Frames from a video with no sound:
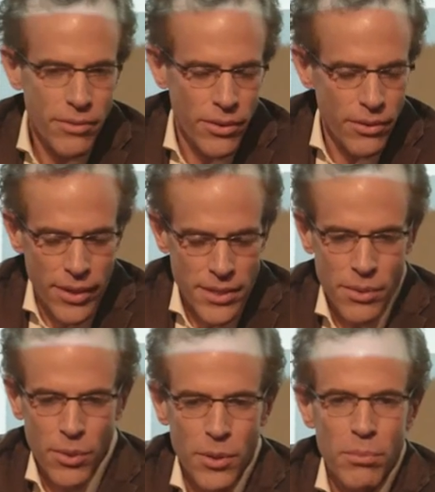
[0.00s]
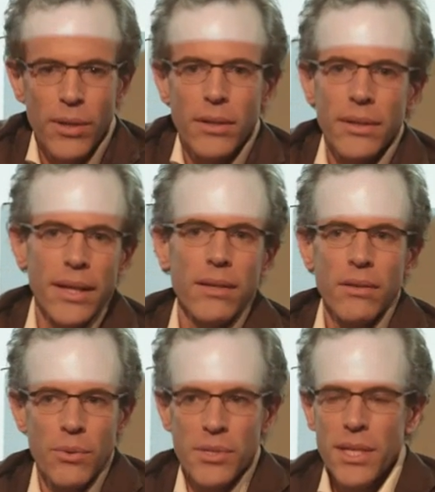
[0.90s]
for, as I wrote the book, that
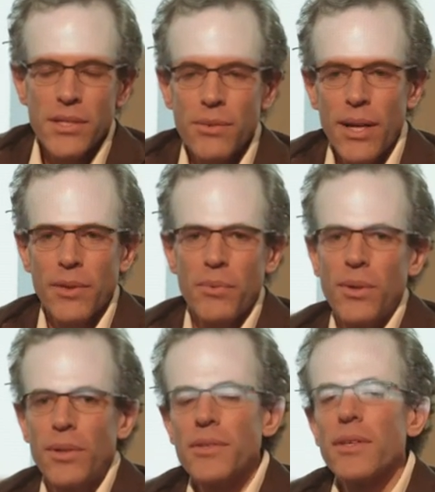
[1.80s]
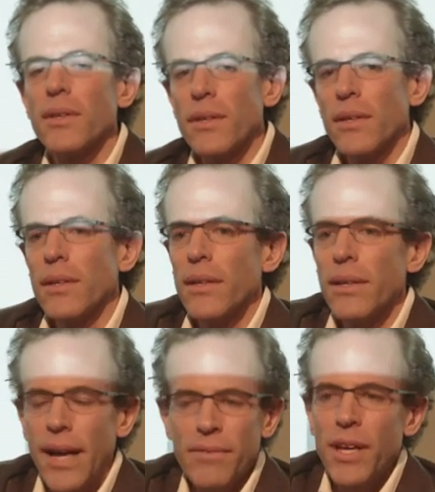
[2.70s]
cuisines around the world
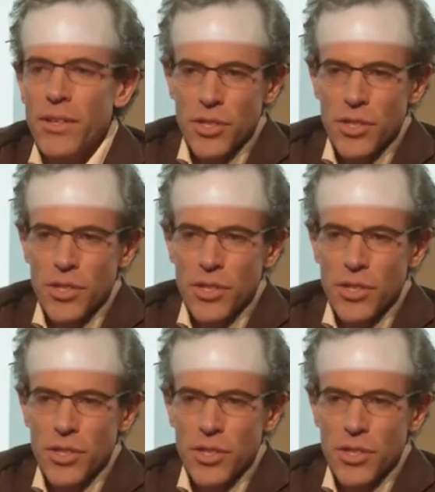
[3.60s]
have done